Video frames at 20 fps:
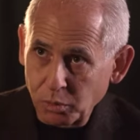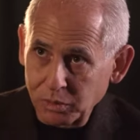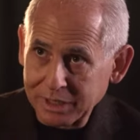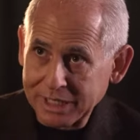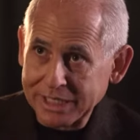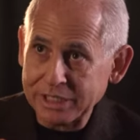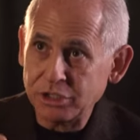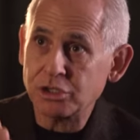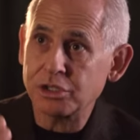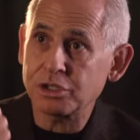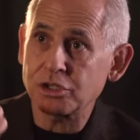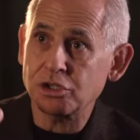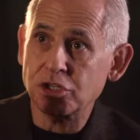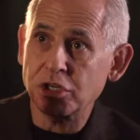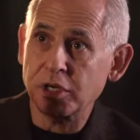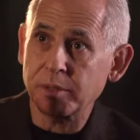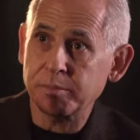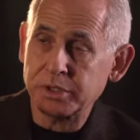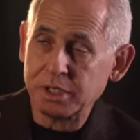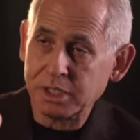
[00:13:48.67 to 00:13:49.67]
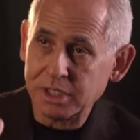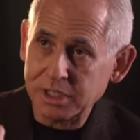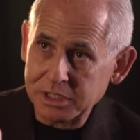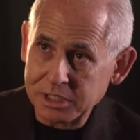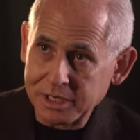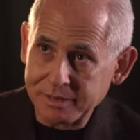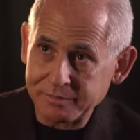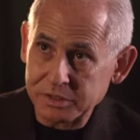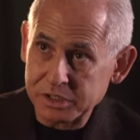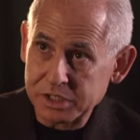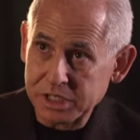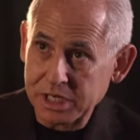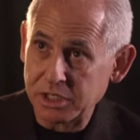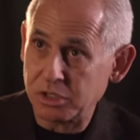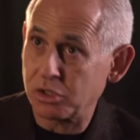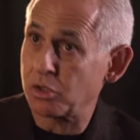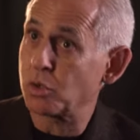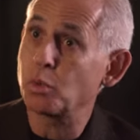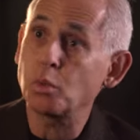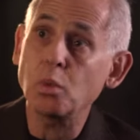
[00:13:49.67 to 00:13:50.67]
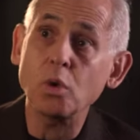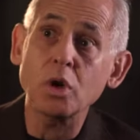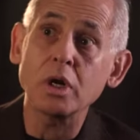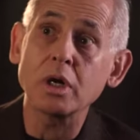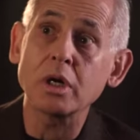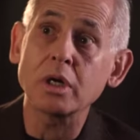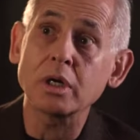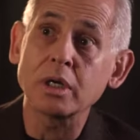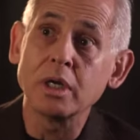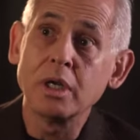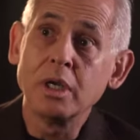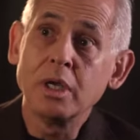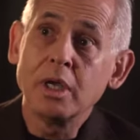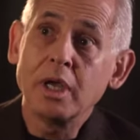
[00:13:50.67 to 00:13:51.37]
relationships, it can devastate their work,